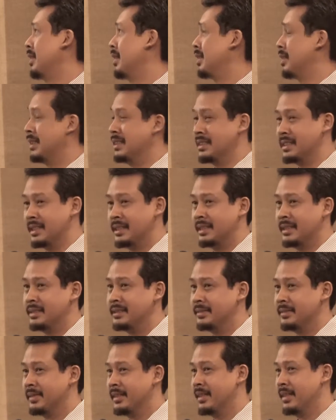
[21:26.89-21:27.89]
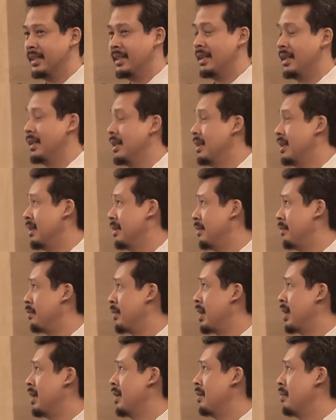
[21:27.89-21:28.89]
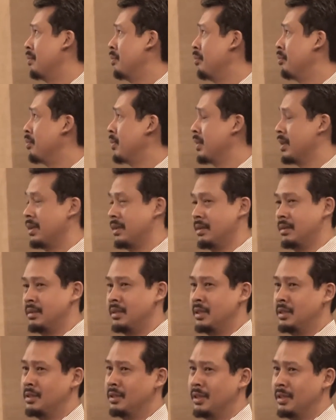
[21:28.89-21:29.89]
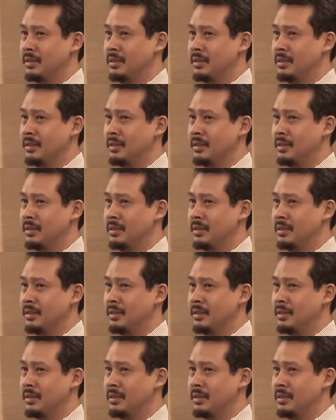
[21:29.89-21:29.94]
concern, the